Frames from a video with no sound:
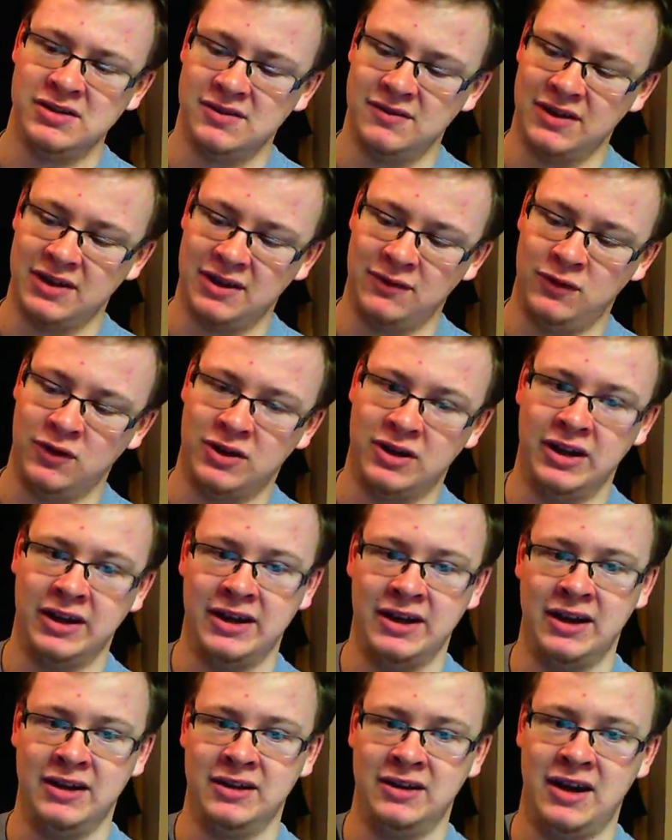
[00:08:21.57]
Like if you click it
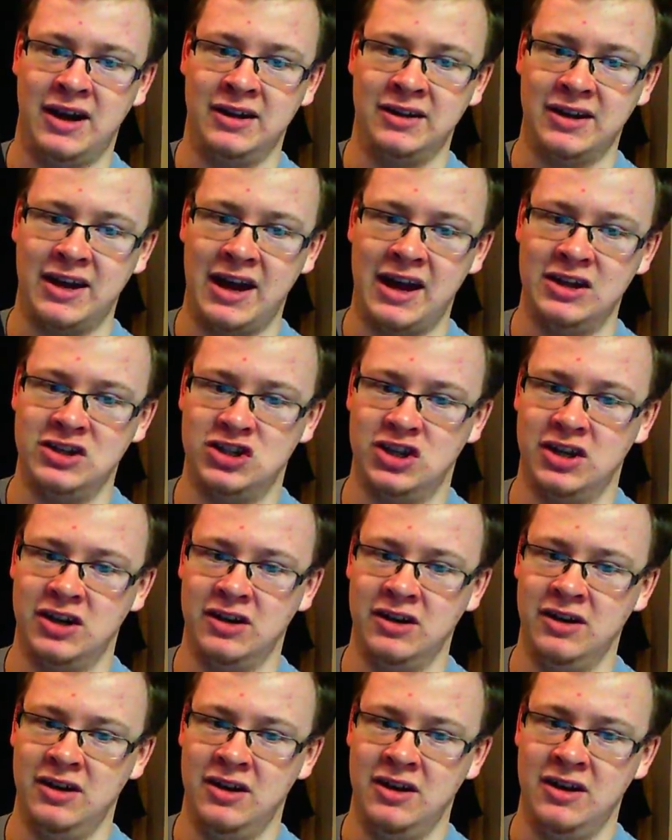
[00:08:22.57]
on the edge
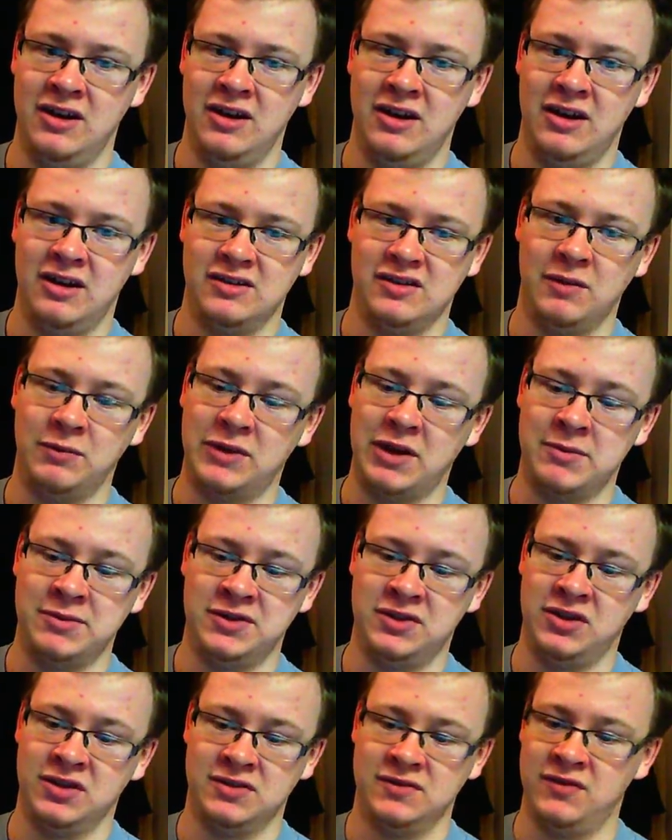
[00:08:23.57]
here, sometimes it
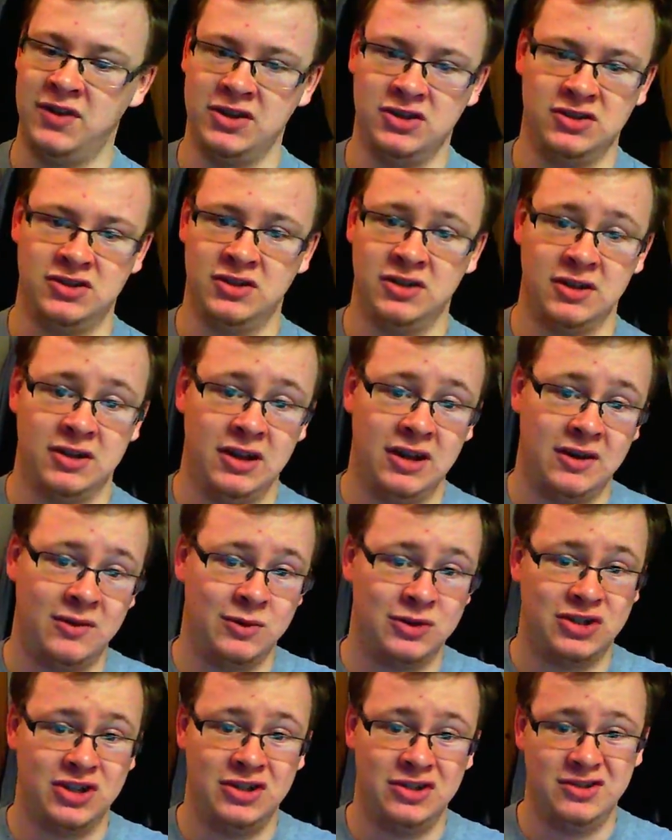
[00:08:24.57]
doesn't register the click,
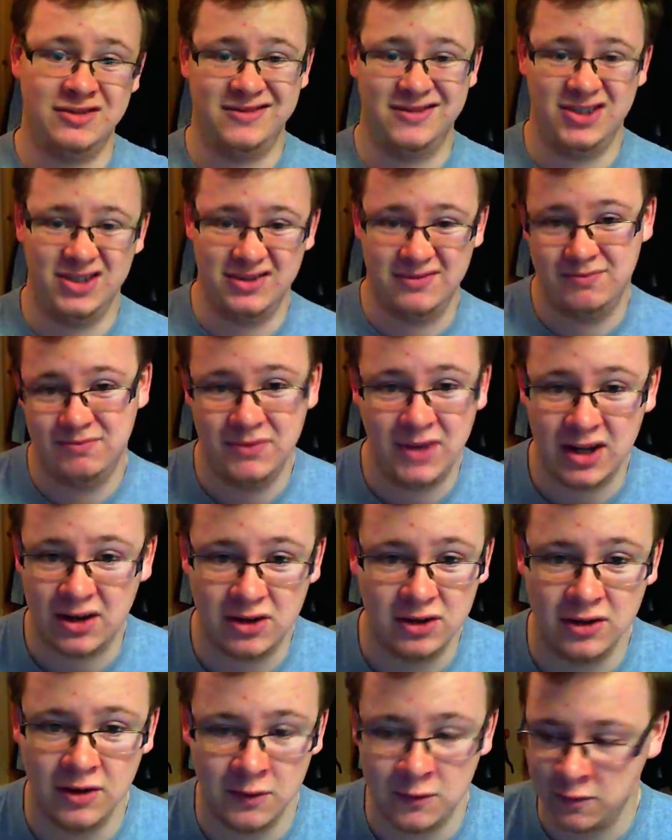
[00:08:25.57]
which is just not good
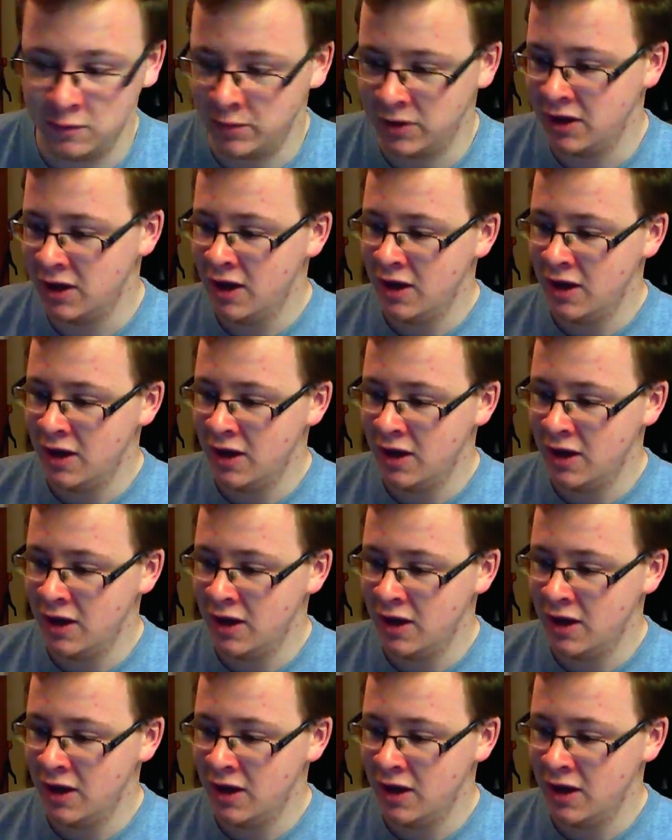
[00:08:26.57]
enough for me.